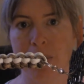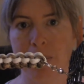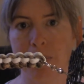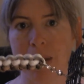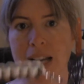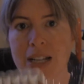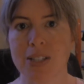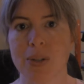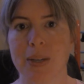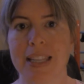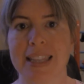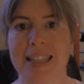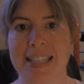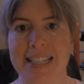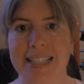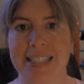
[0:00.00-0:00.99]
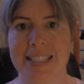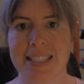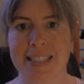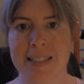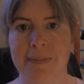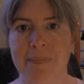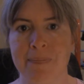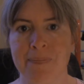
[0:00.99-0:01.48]
By doing
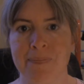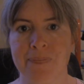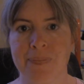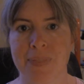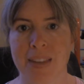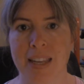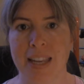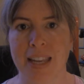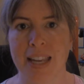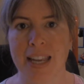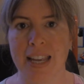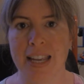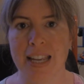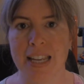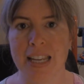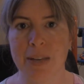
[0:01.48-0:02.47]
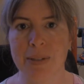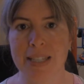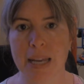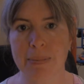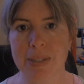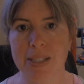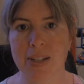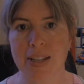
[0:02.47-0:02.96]
this, he was
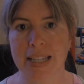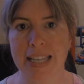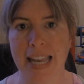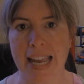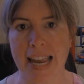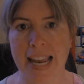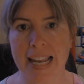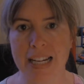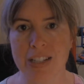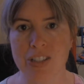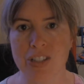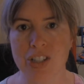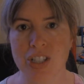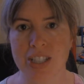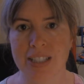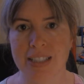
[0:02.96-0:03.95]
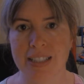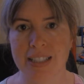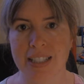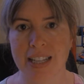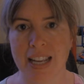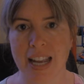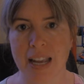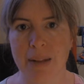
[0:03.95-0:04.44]
able to engage
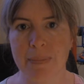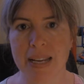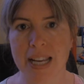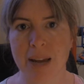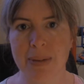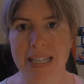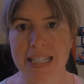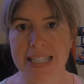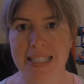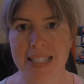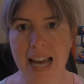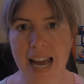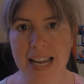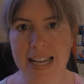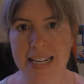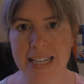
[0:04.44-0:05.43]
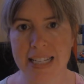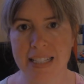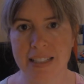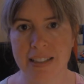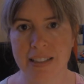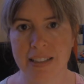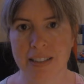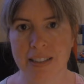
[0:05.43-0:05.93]
and become excited.
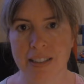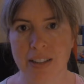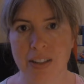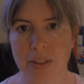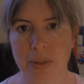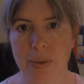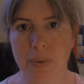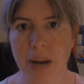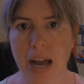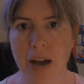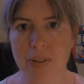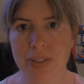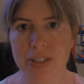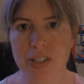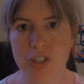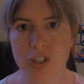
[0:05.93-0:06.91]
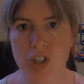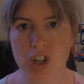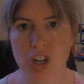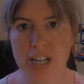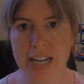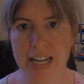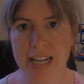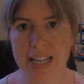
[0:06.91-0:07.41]
Throughout this
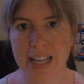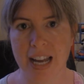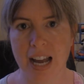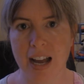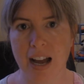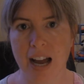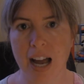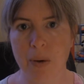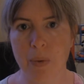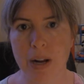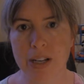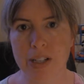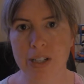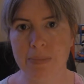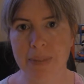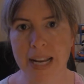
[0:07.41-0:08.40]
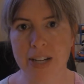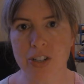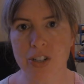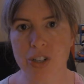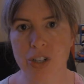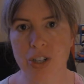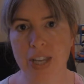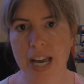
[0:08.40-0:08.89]
journey, I wanted to make
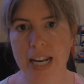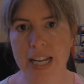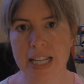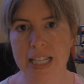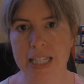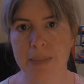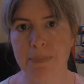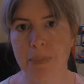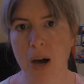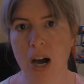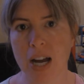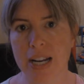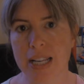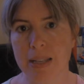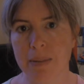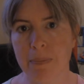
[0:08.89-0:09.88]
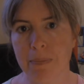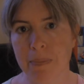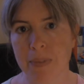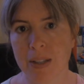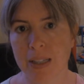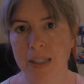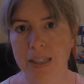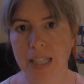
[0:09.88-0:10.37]
sure that his body
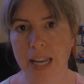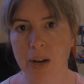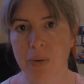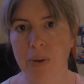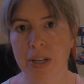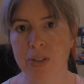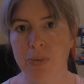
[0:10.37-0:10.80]
language